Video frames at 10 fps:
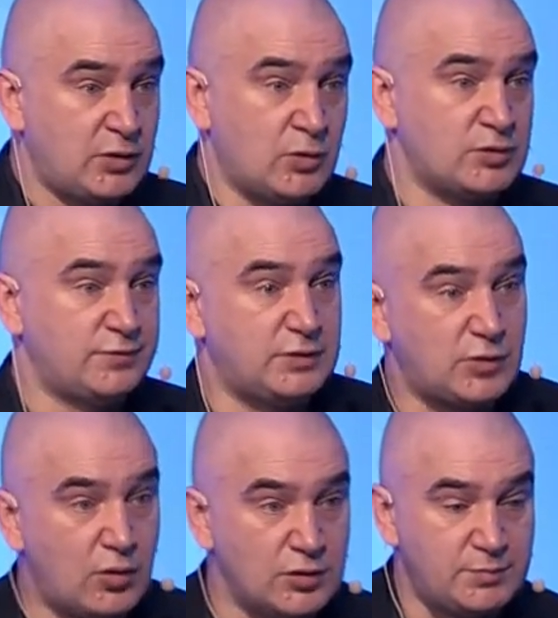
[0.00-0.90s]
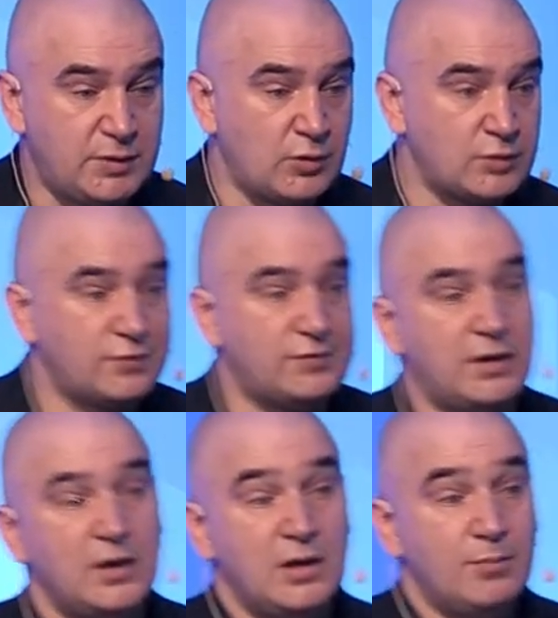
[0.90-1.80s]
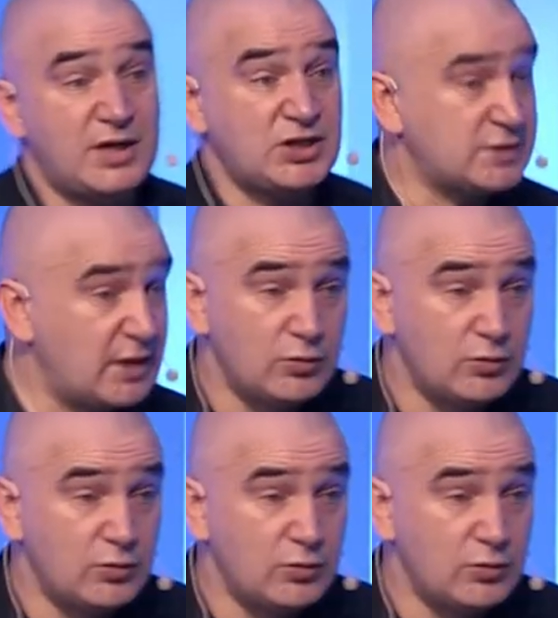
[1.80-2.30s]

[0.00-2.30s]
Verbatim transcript: because of the drones, because of the machines.